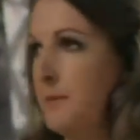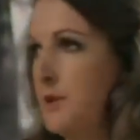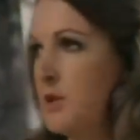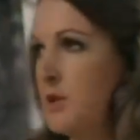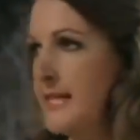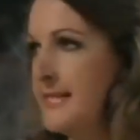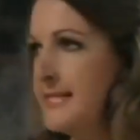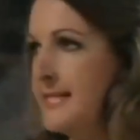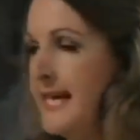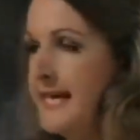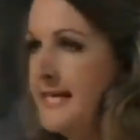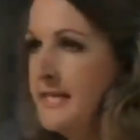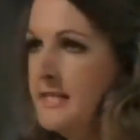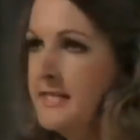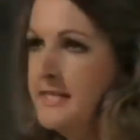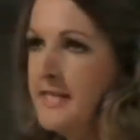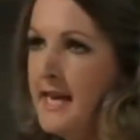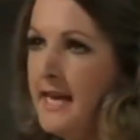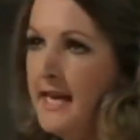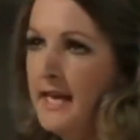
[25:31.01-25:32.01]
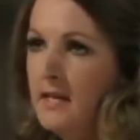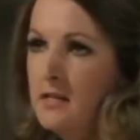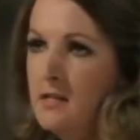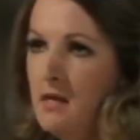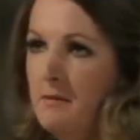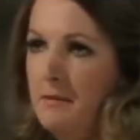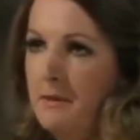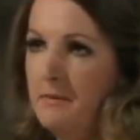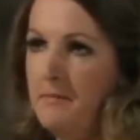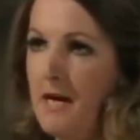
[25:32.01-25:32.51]
would just like to say,
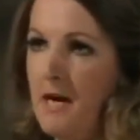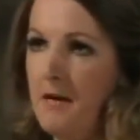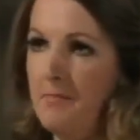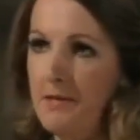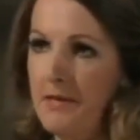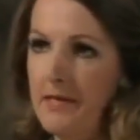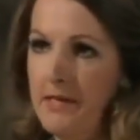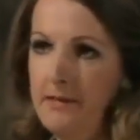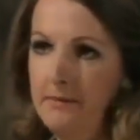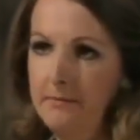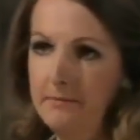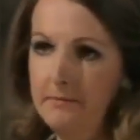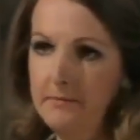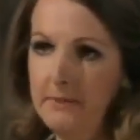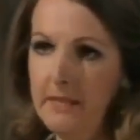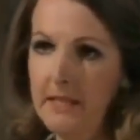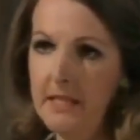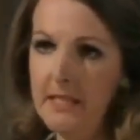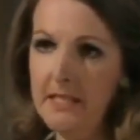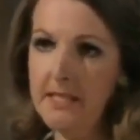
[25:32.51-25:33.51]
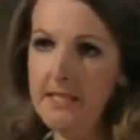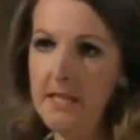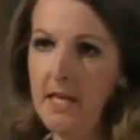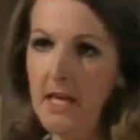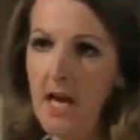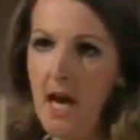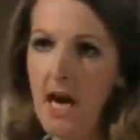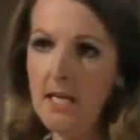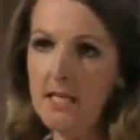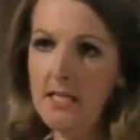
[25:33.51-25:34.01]
Tom and Barbara, that this is the
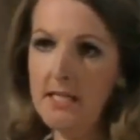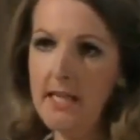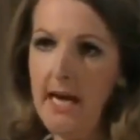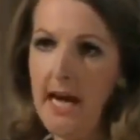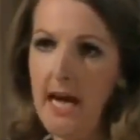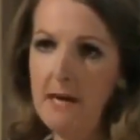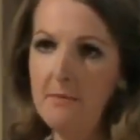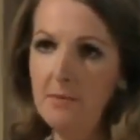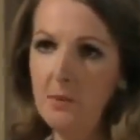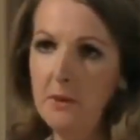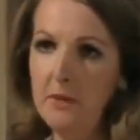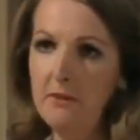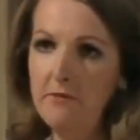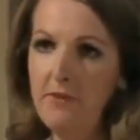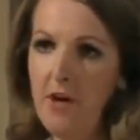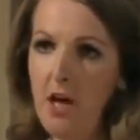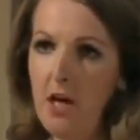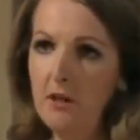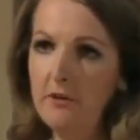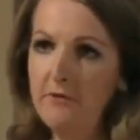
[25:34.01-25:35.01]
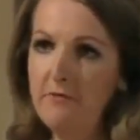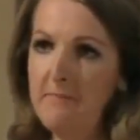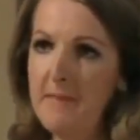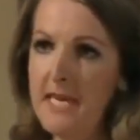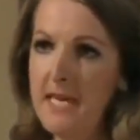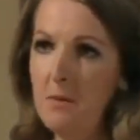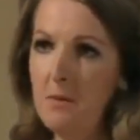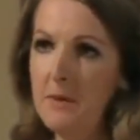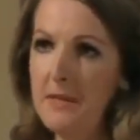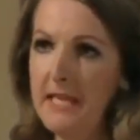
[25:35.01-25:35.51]
last time you involve
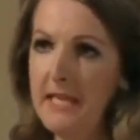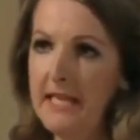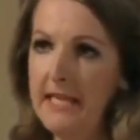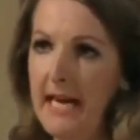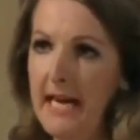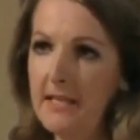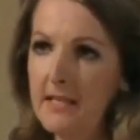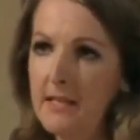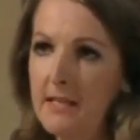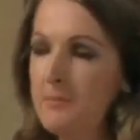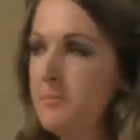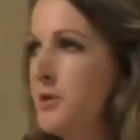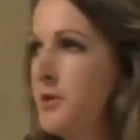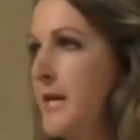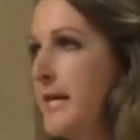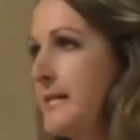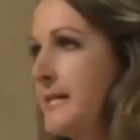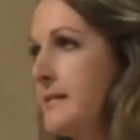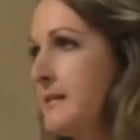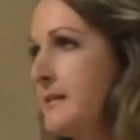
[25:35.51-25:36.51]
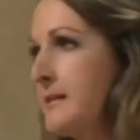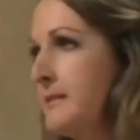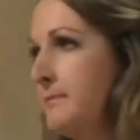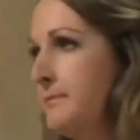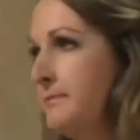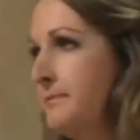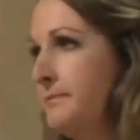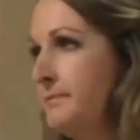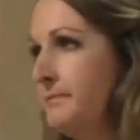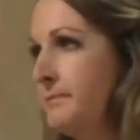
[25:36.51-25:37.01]
me with the gutter press.
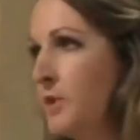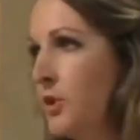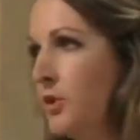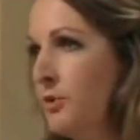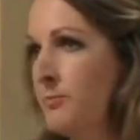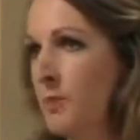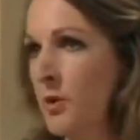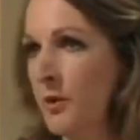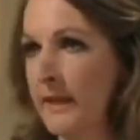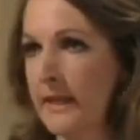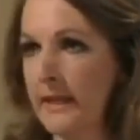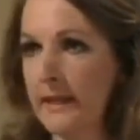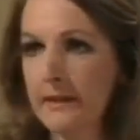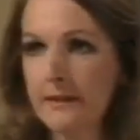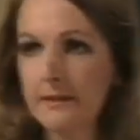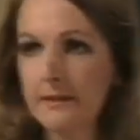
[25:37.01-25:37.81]
Good morning.